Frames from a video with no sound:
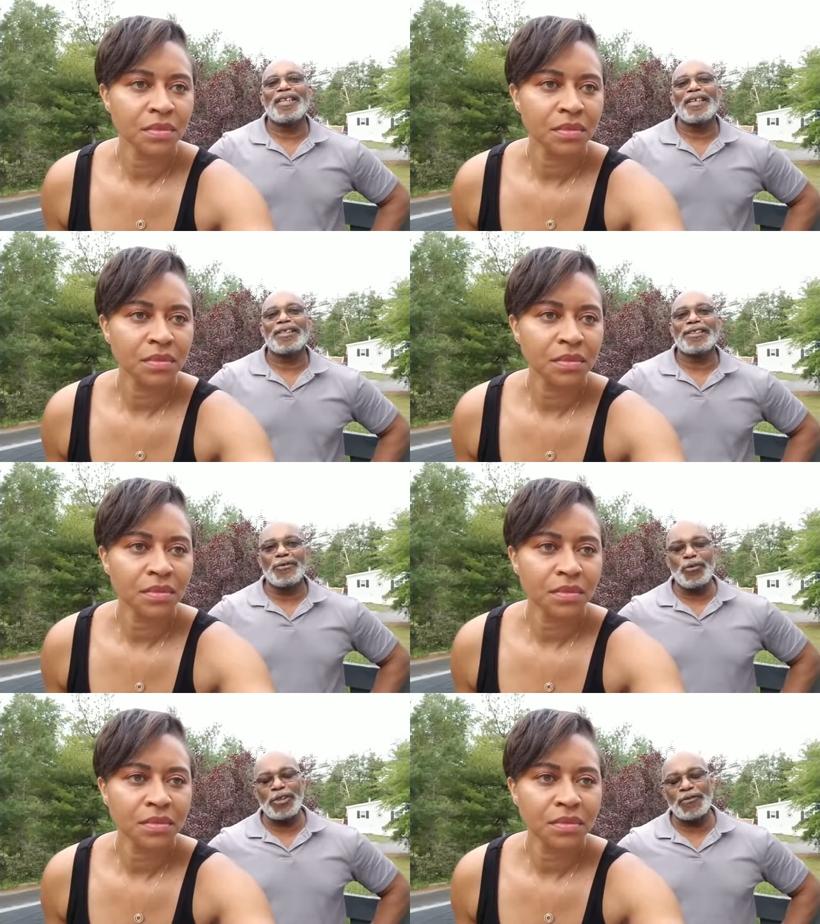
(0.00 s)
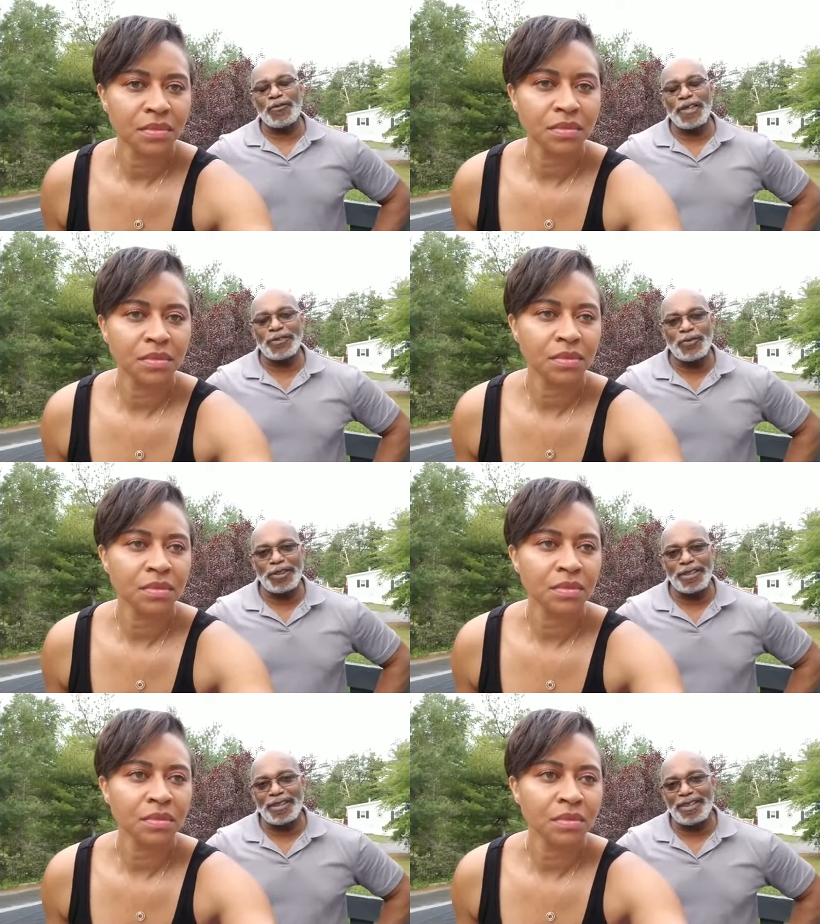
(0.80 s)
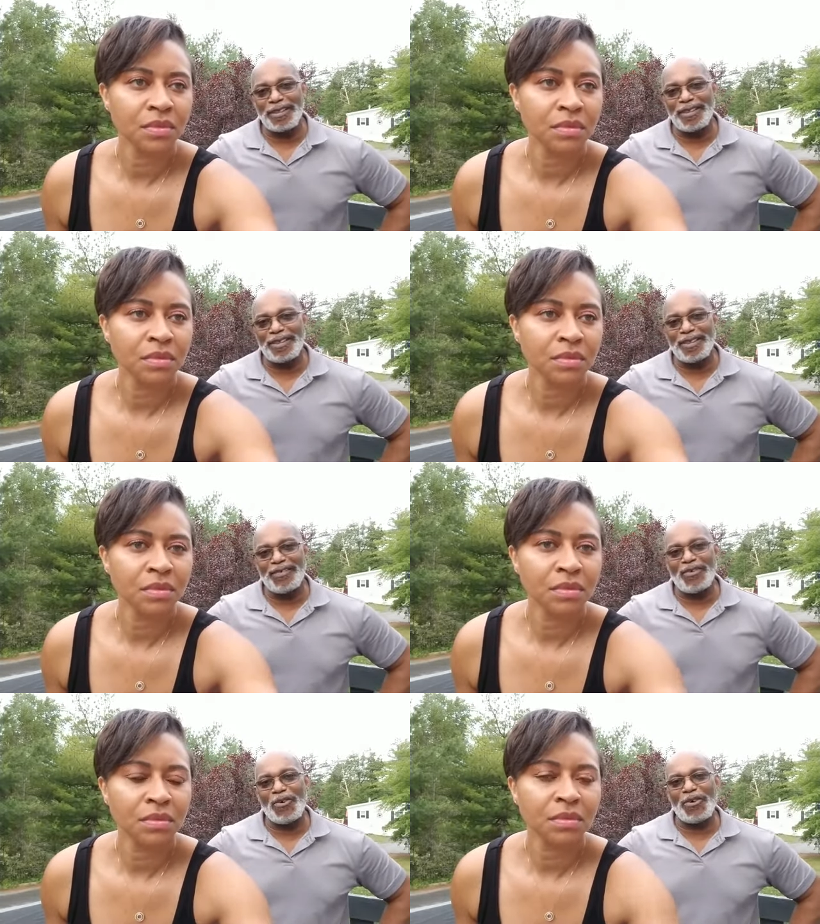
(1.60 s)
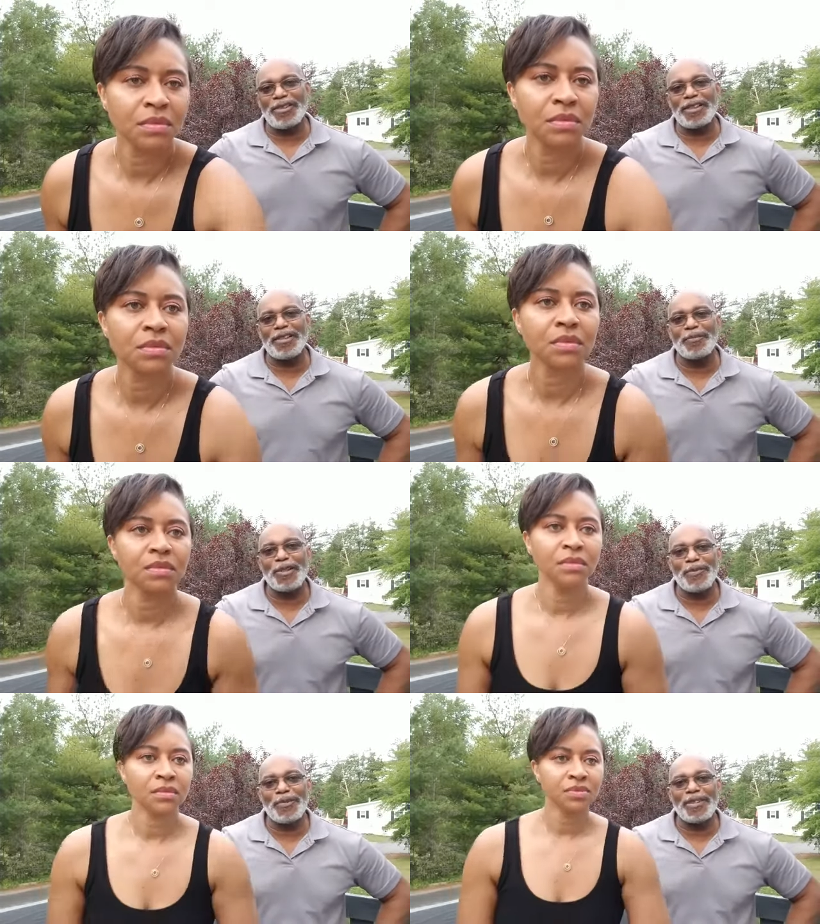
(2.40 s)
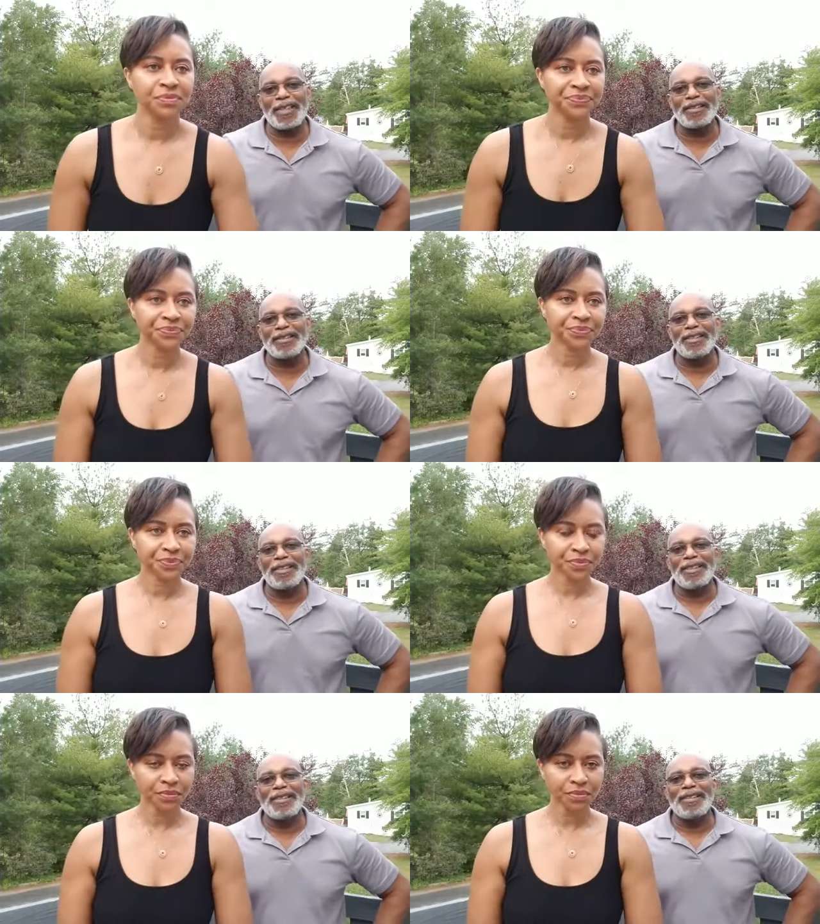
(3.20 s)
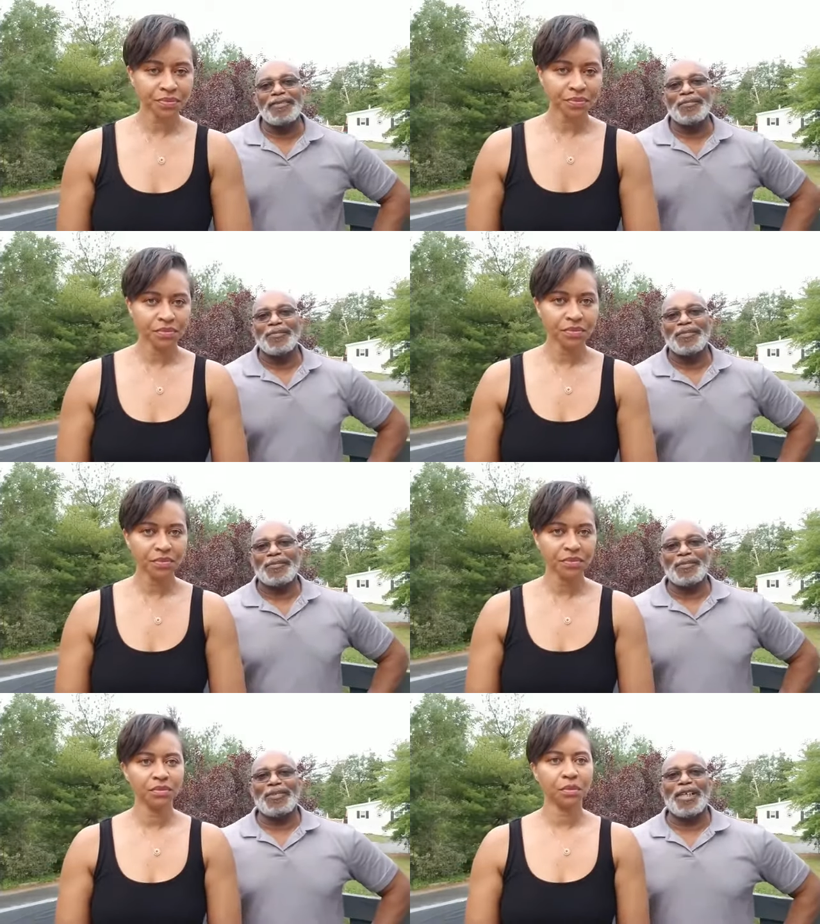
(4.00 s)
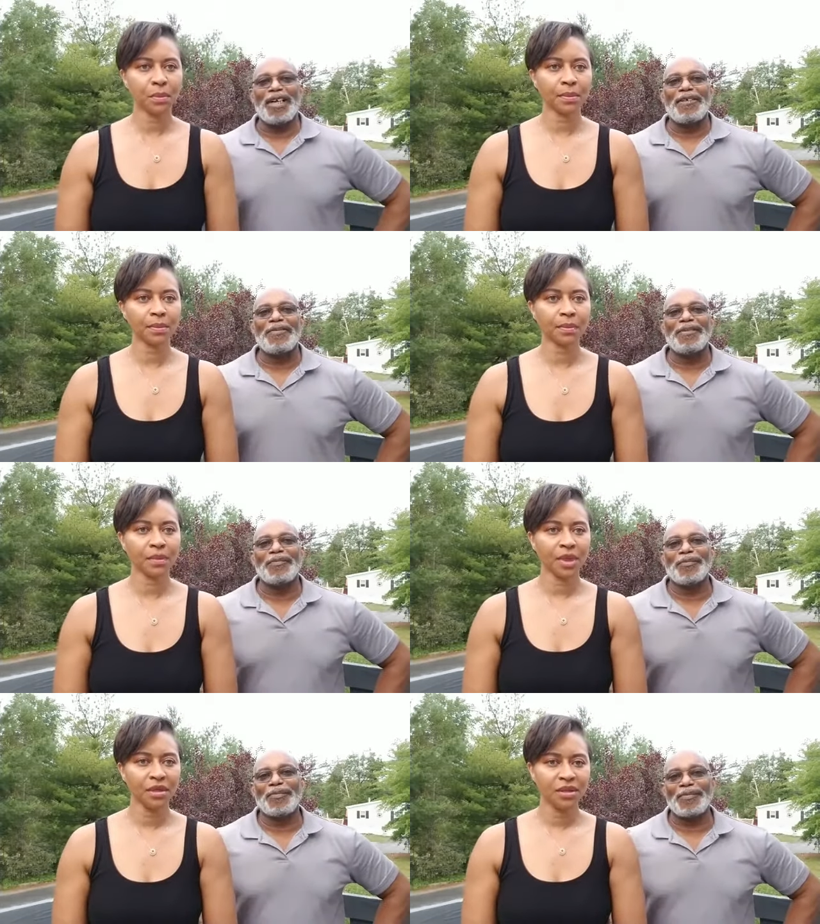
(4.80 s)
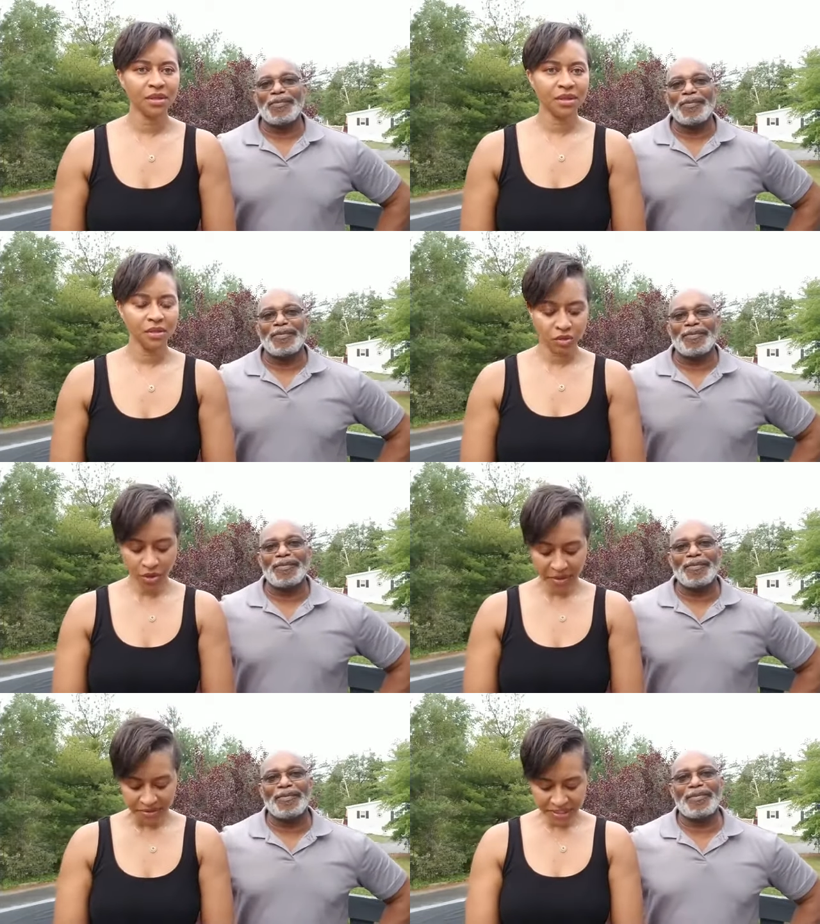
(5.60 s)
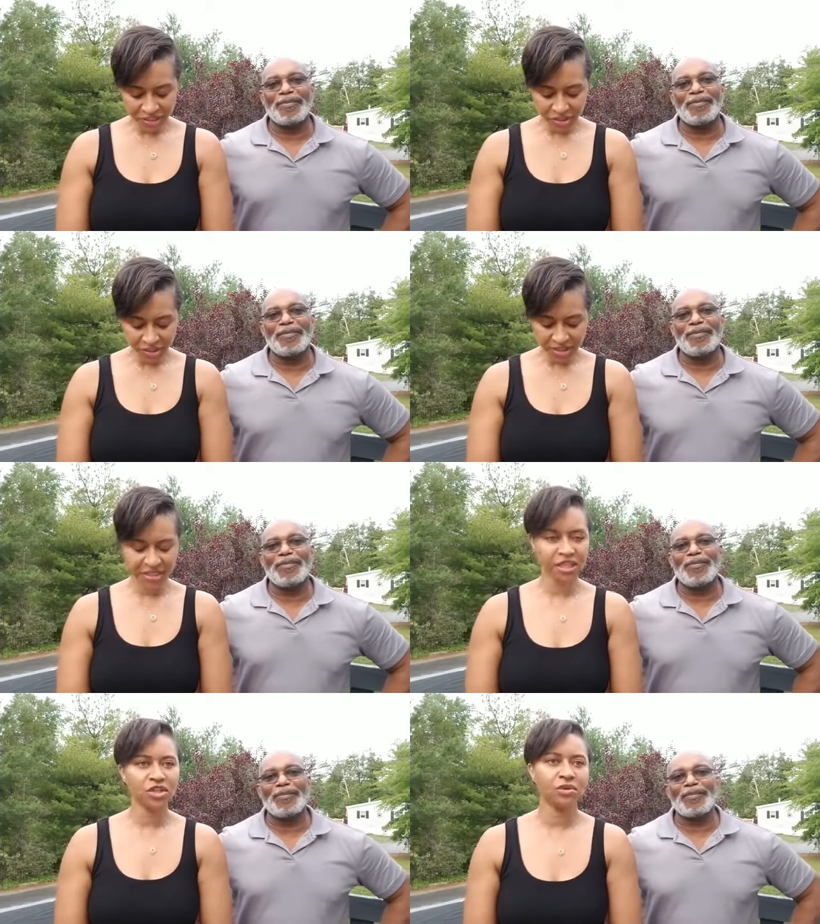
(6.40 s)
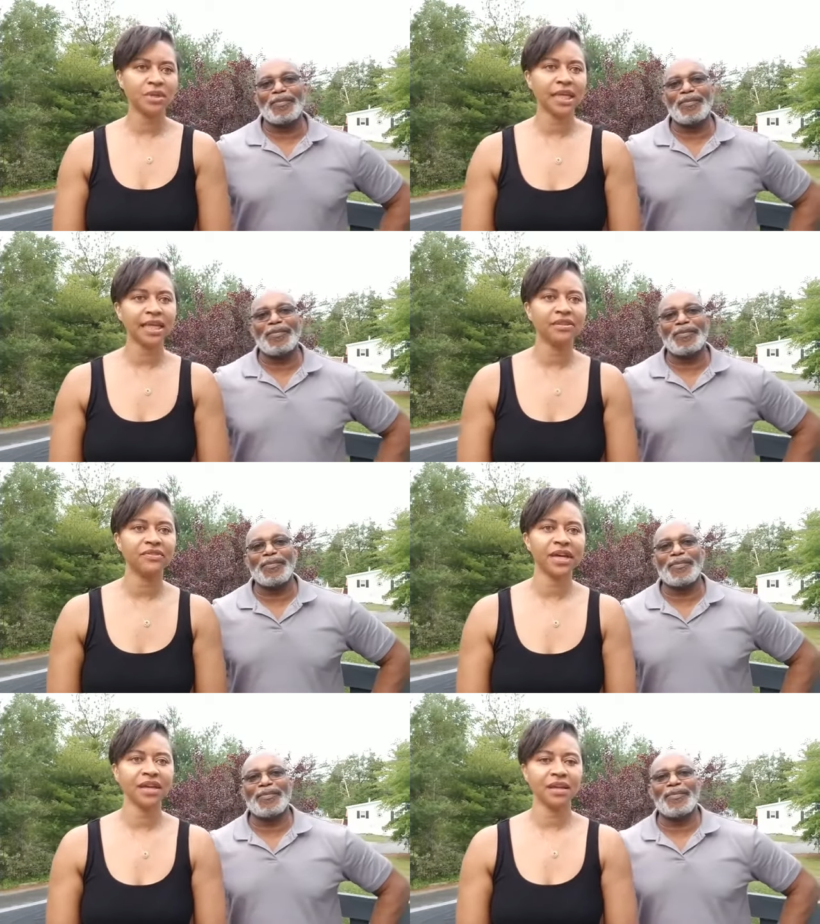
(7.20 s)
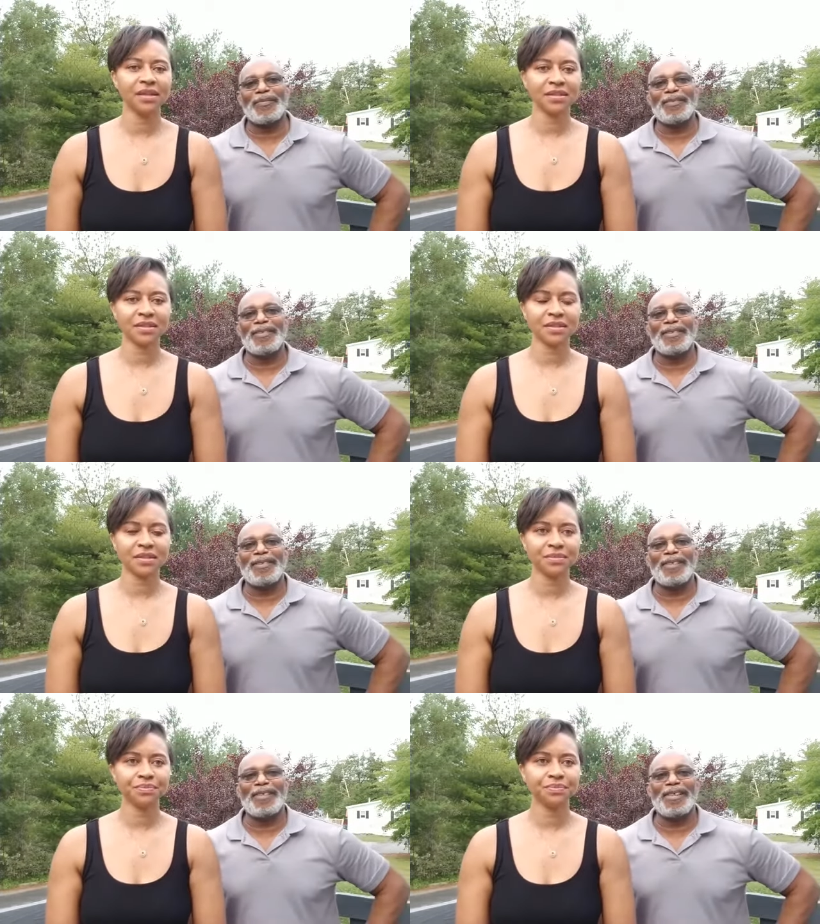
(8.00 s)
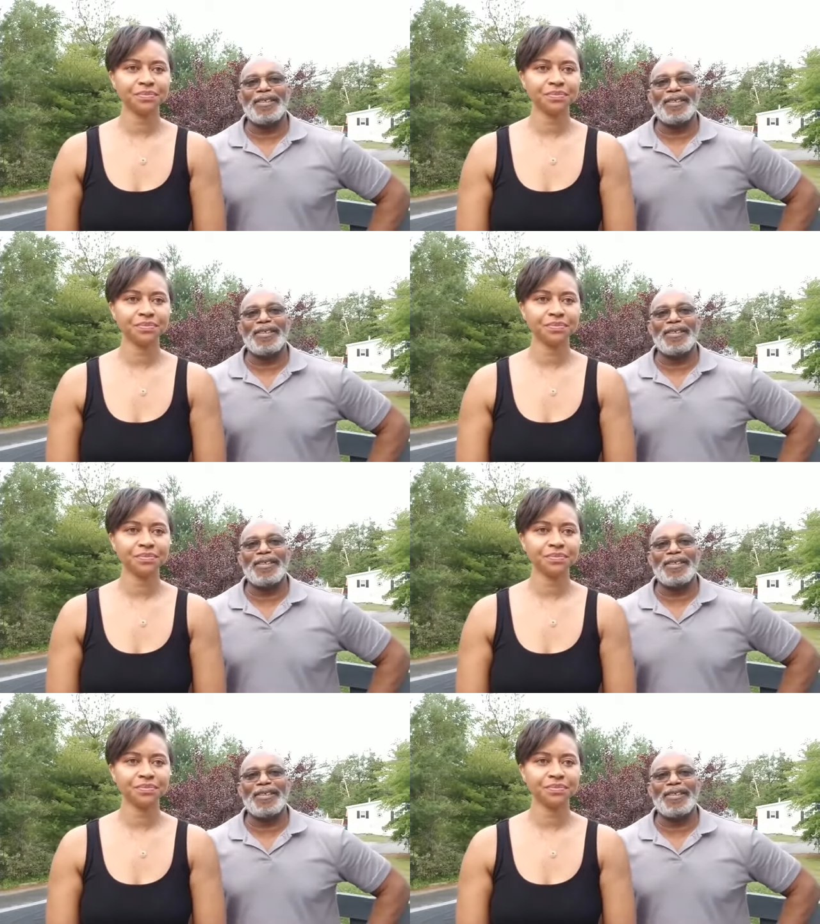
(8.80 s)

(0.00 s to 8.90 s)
Speaker 1: I said we are friends with all the people that we have.
Speaker 2: Charles, I just sent you an invite.
Speaker 1: There